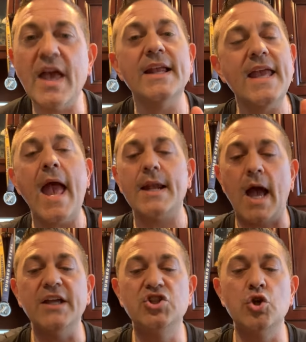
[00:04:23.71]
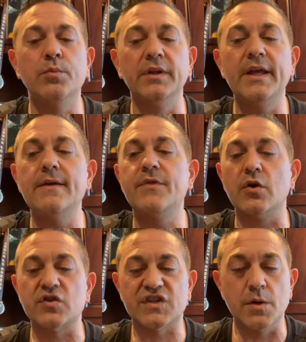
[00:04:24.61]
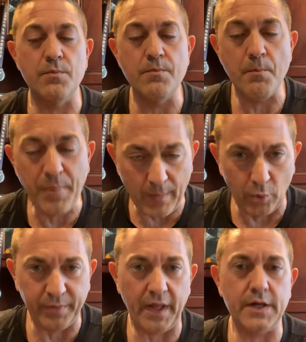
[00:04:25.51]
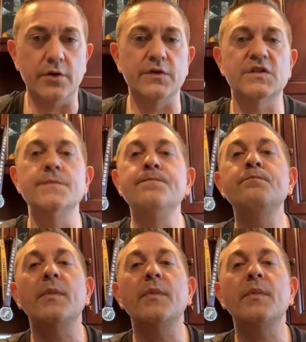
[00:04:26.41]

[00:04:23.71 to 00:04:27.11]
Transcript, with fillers: And again, I do believe there's some bubble players